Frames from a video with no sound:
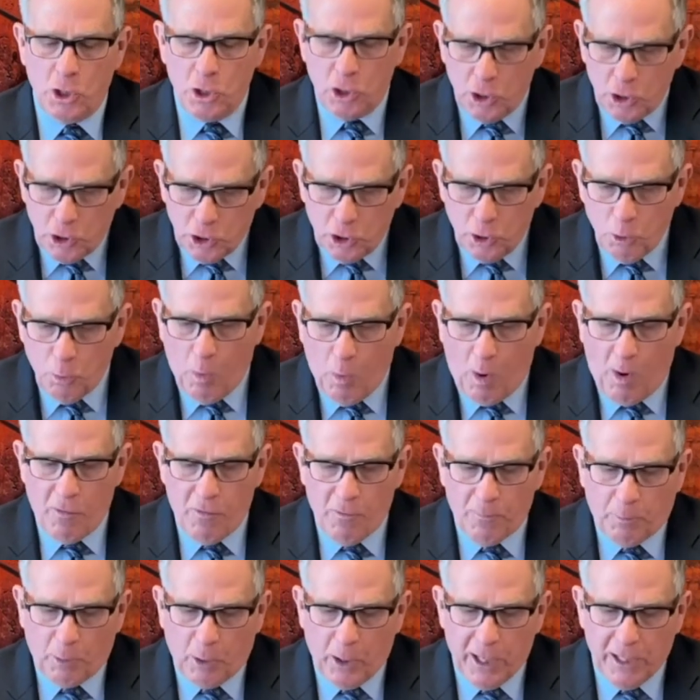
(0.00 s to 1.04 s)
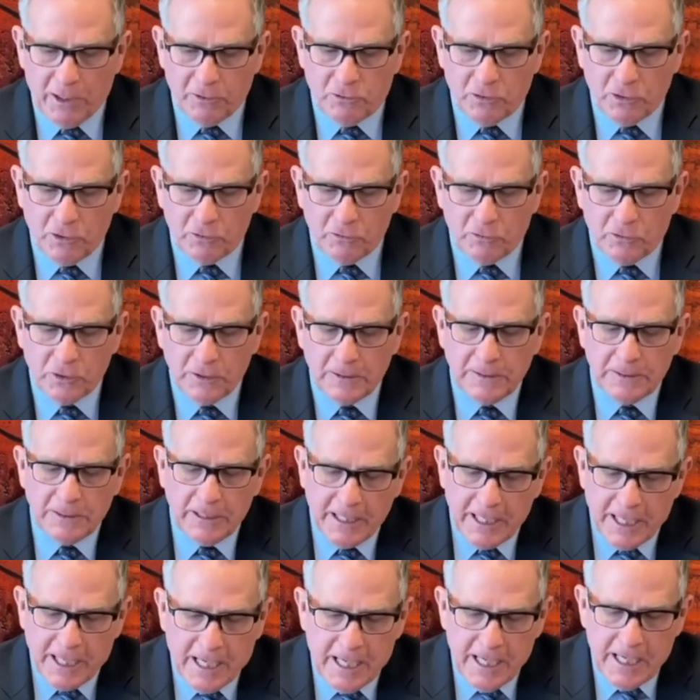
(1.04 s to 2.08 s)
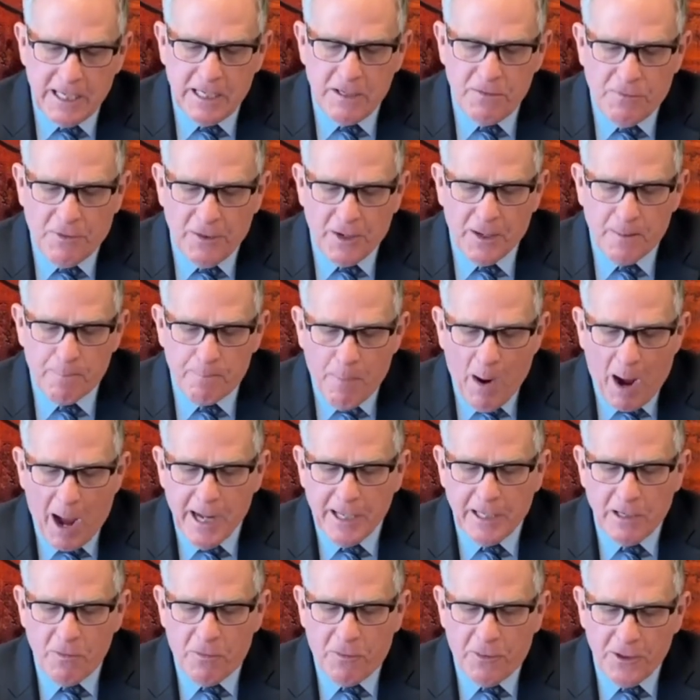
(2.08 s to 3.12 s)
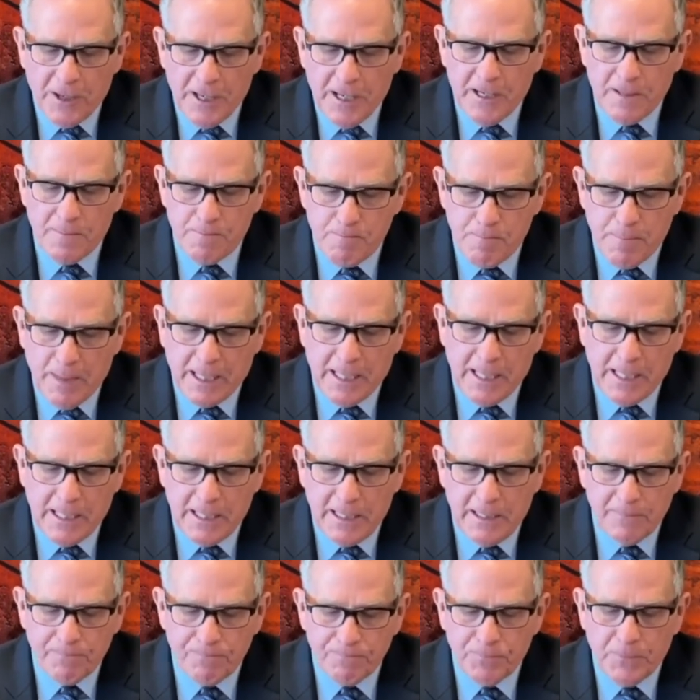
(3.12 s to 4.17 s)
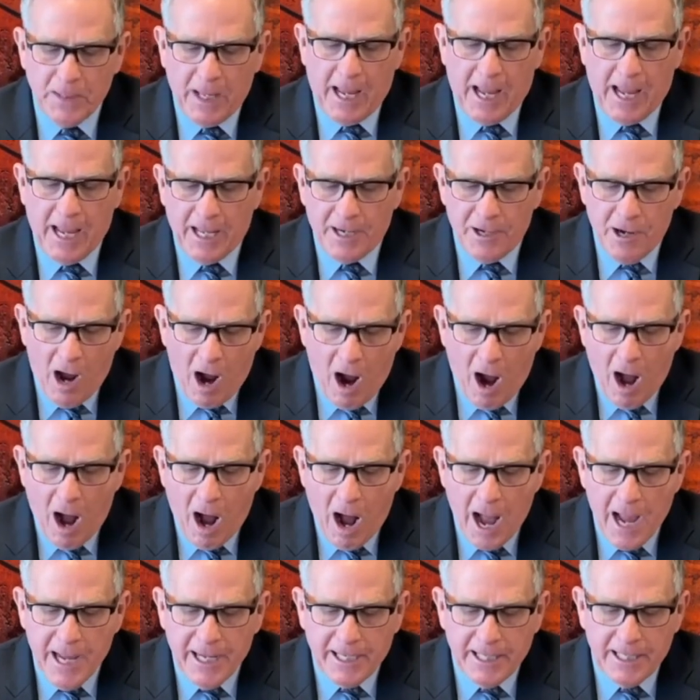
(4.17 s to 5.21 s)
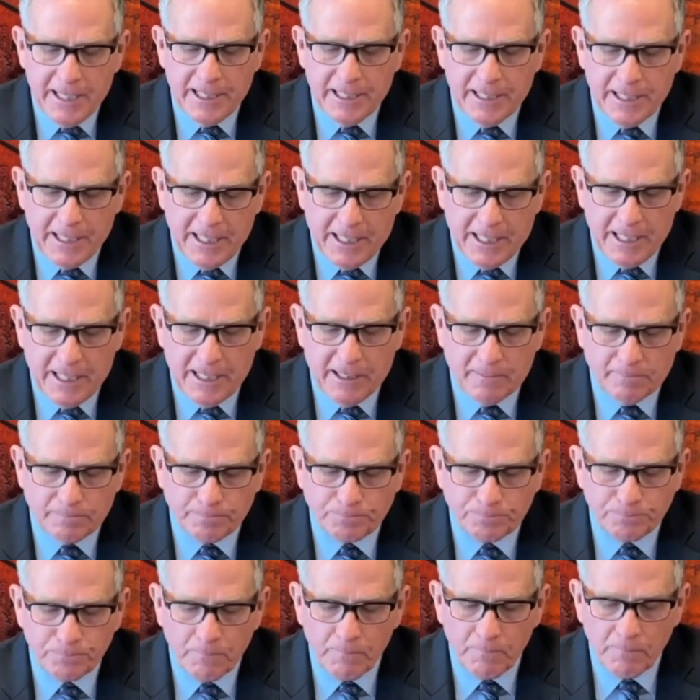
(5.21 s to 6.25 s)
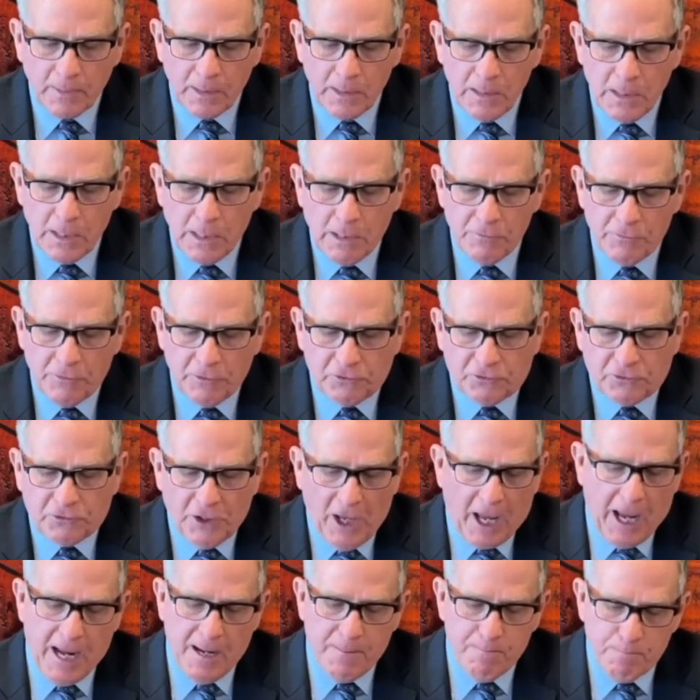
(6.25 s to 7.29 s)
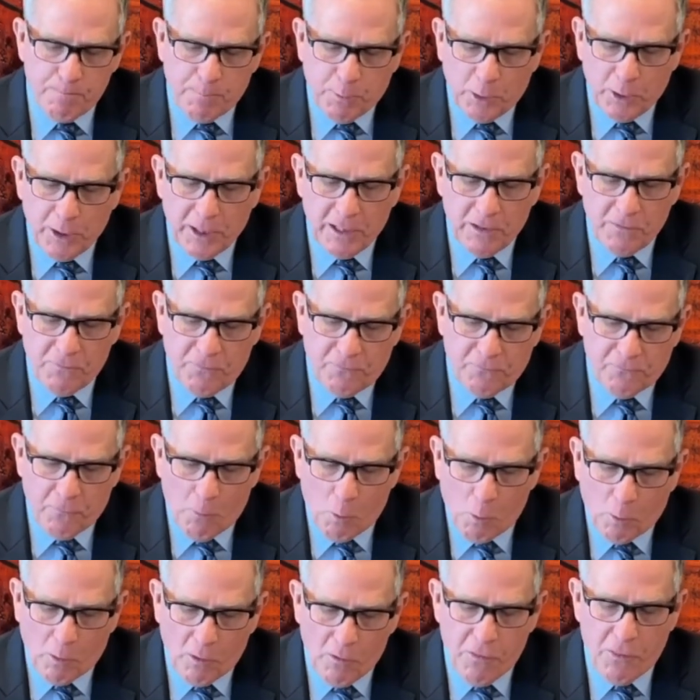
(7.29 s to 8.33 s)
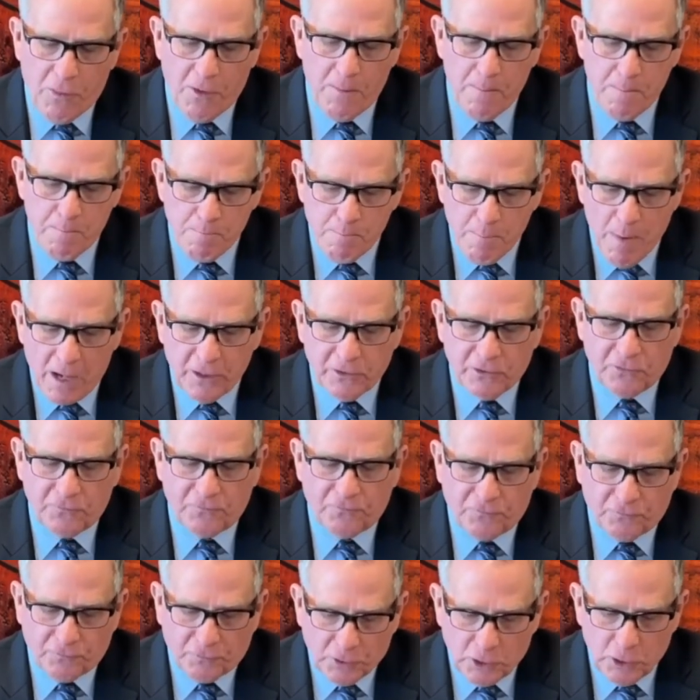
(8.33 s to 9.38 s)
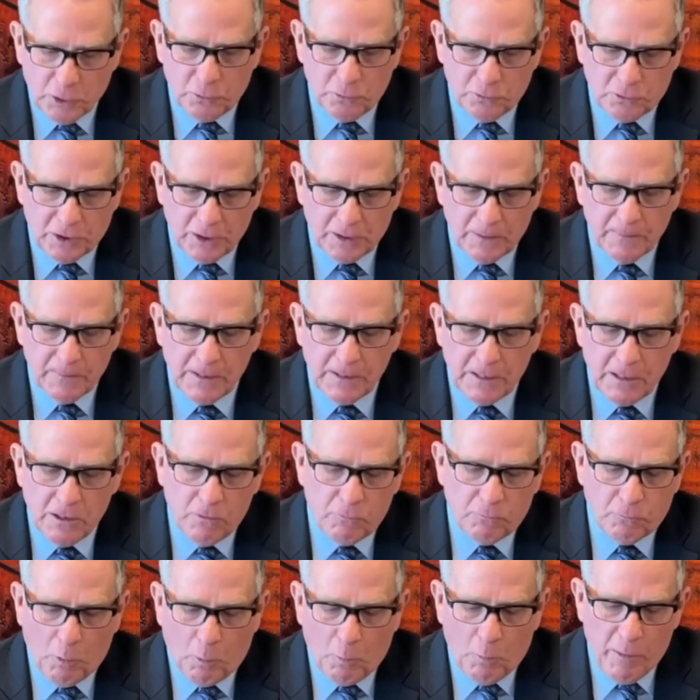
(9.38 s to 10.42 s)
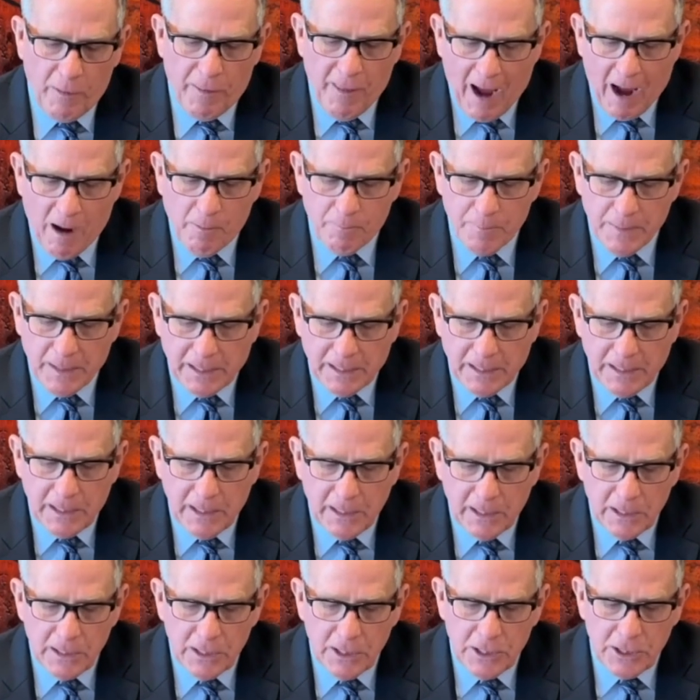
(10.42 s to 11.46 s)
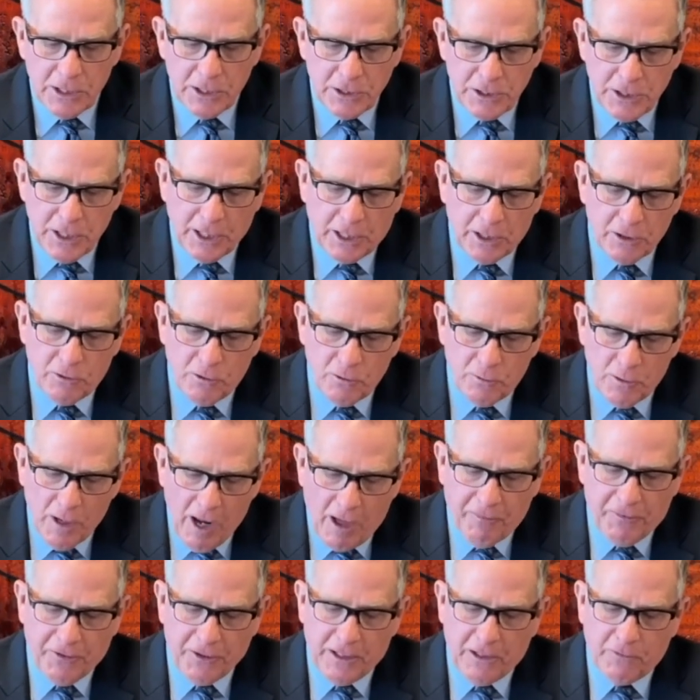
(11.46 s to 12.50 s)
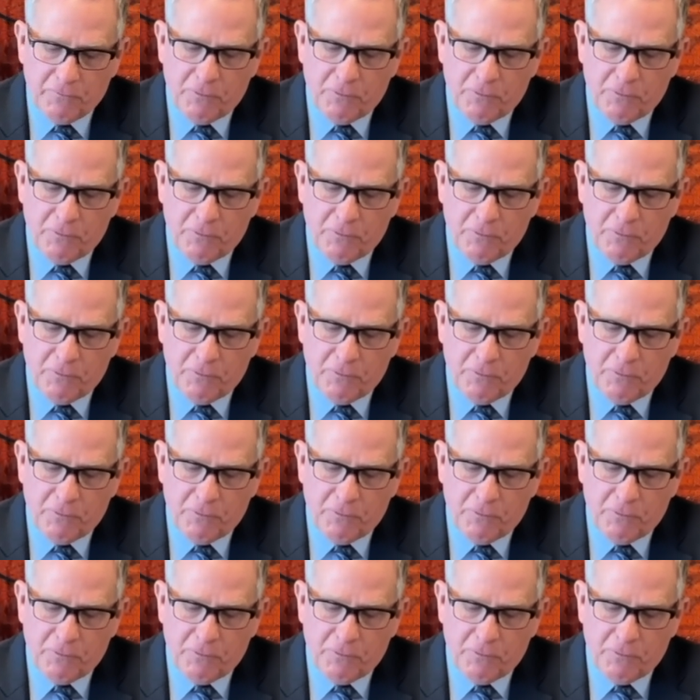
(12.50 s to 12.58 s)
you are the branches. He that abideth in me, and I in him, the same bringeth forth much fruit, for without me ye can do nothing.